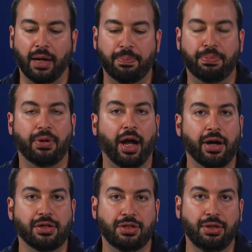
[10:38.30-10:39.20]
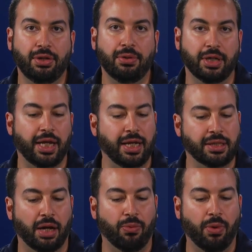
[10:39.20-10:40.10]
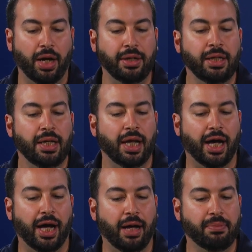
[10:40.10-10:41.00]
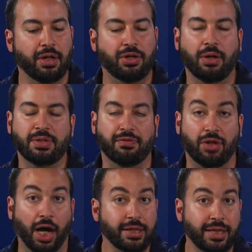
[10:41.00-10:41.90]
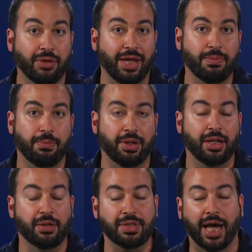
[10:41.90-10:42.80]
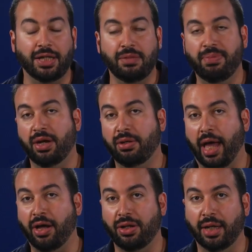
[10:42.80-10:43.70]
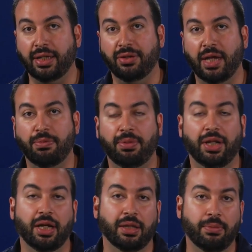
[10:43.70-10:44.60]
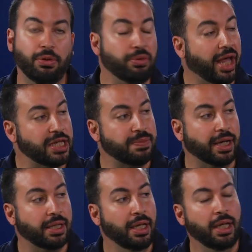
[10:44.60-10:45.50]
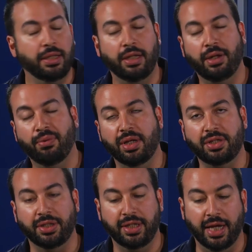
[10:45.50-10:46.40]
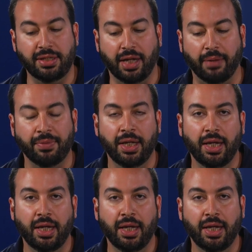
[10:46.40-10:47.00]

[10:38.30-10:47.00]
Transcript: Prior to an 8.1, in terms of lockdown capability, there was actually better lockdown capability on the mobile aspect than there was on the desktop.